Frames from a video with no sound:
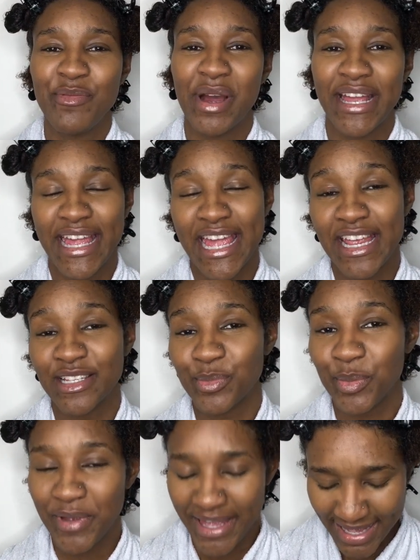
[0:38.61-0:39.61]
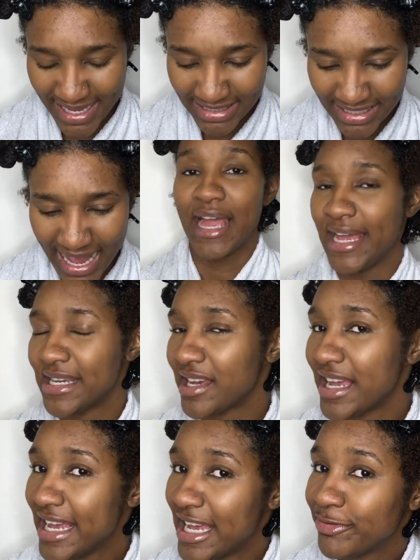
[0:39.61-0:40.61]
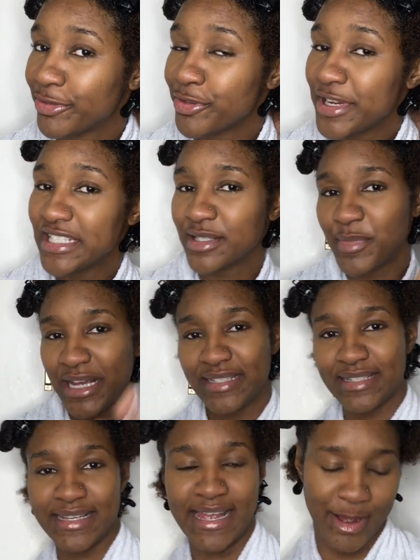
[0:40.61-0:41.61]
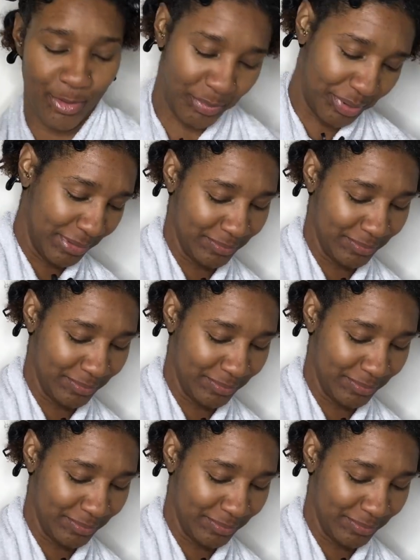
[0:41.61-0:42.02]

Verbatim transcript: my hair is prepared and I have greased my scalp